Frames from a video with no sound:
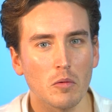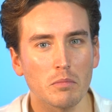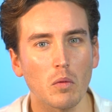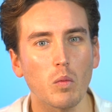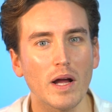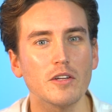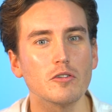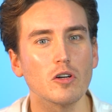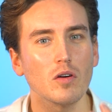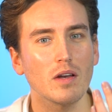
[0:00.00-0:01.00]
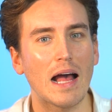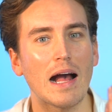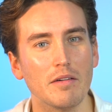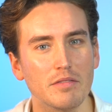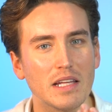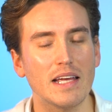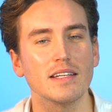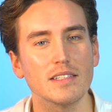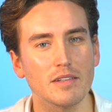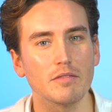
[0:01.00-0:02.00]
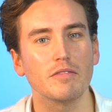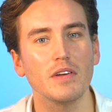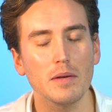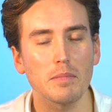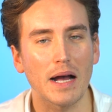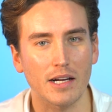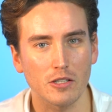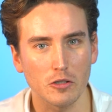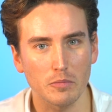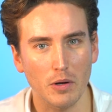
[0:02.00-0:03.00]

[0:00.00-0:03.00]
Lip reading: But when you don't have the instant feedback loop